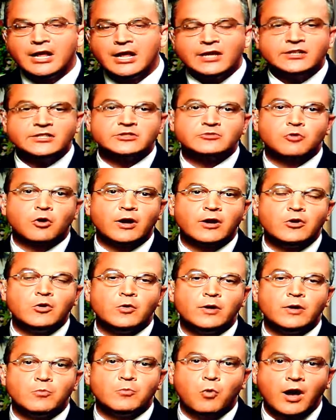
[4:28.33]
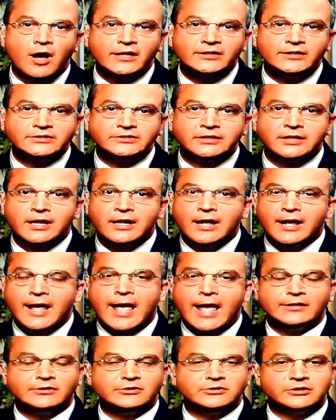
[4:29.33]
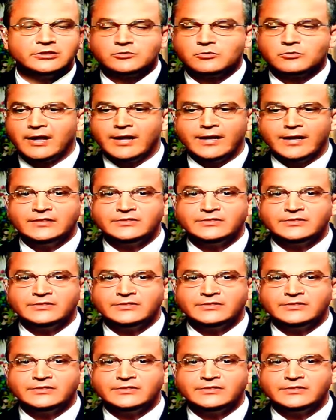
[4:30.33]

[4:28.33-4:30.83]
destroying who he was, and, destroy- and